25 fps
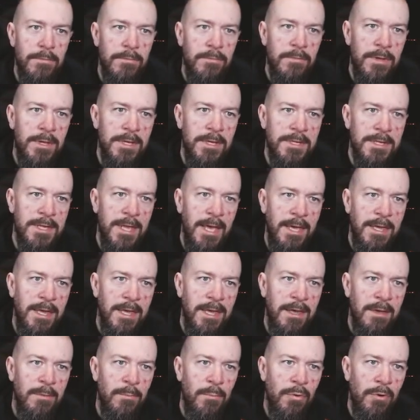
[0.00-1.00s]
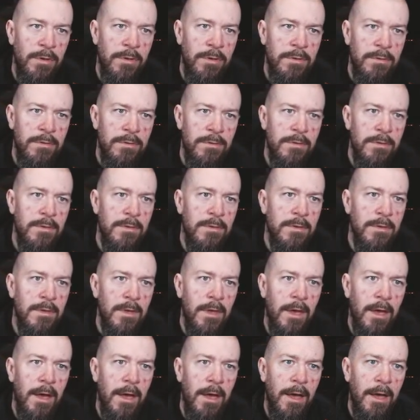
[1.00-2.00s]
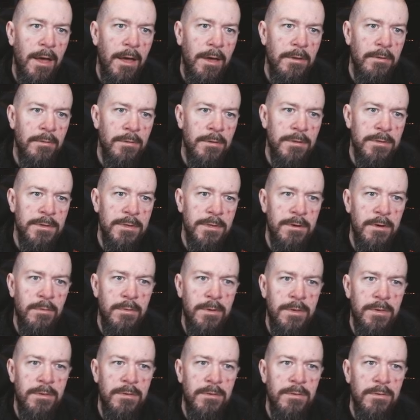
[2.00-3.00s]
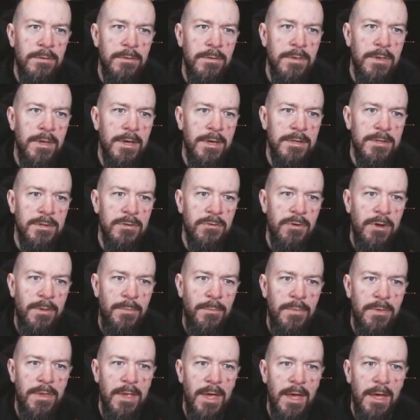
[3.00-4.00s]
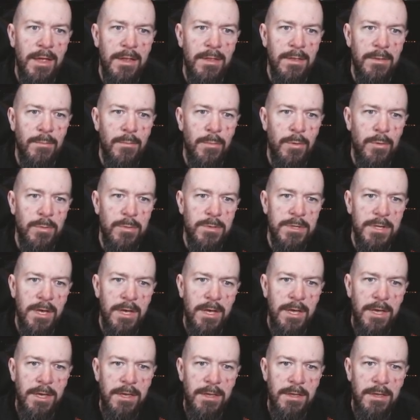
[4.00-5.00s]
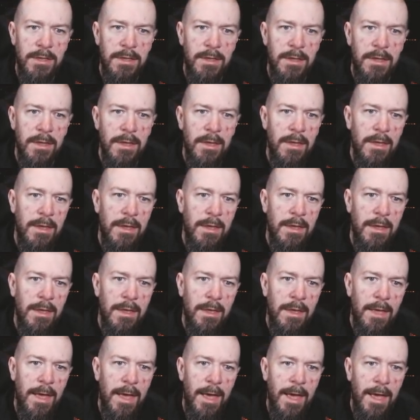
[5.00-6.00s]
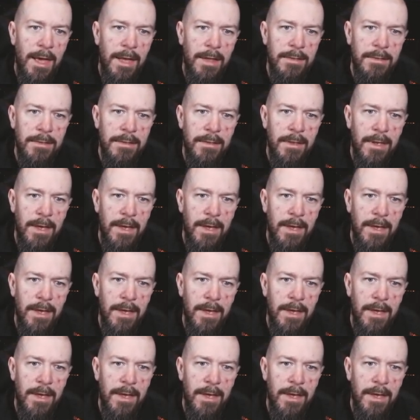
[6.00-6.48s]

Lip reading: to the stacking point, you're also going to the script and mosaic and